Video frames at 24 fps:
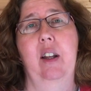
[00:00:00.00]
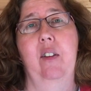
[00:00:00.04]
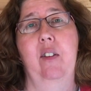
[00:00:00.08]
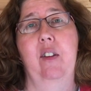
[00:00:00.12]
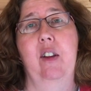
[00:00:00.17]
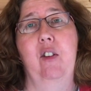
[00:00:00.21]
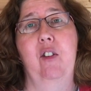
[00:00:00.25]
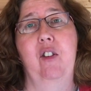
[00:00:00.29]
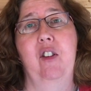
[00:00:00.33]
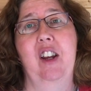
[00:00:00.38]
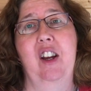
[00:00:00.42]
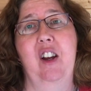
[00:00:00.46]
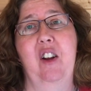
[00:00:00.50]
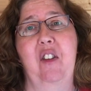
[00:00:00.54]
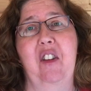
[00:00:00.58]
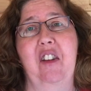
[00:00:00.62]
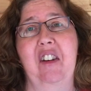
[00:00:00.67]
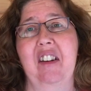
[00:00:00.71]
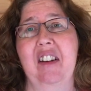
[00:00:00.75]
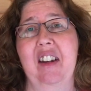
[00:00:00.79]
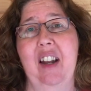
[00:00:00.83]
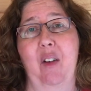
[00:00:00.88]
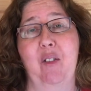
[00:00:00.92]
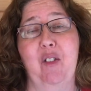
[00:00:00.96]
This year they
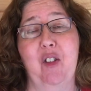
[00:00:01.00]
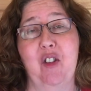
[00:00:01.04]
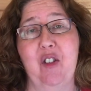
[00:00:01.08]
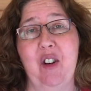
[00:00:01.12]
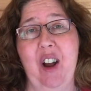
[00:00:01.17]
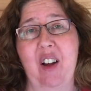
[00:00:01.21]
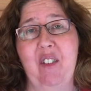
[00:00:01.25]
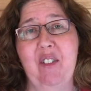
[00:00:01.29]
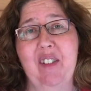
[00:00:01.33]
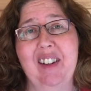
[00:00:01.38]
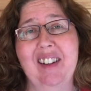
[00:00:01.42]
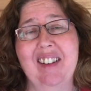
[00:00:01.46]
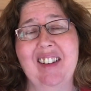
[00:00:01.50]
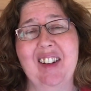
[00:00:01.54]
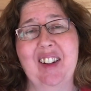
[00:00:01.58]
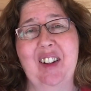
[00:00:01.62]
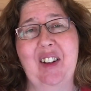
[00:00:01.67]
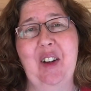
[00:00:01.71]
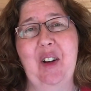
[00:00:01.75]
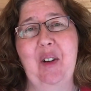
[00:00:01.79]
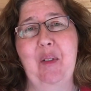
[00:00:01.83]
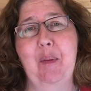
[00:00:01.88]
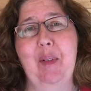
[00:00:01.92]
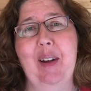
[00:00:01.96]
didn't have to travel to
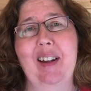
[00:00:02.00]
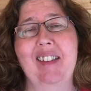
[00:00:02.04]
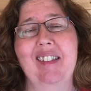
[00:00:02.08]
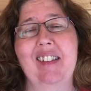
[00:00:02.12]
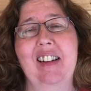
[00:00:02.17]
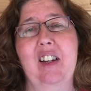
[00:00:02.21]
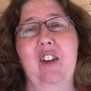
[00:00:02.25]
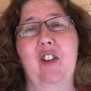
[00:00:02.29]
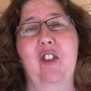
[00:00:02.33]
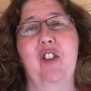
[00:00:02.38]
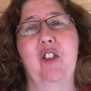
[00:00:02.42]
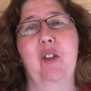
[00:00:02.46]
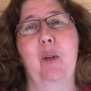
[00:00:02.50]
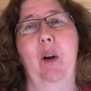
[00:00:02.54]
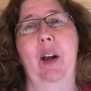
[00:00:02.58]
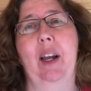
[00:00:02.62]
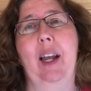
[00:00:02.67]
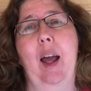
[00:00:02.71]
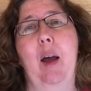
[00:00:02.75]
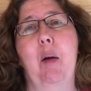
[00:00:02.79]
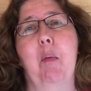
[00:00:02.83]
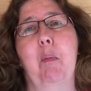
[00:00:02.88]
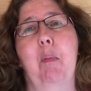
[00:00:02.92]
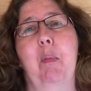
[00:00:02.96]
come as leaders to our
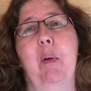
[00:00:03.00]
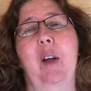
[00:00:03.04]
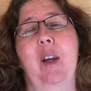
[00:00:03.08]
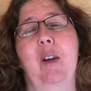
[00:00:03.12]
camp.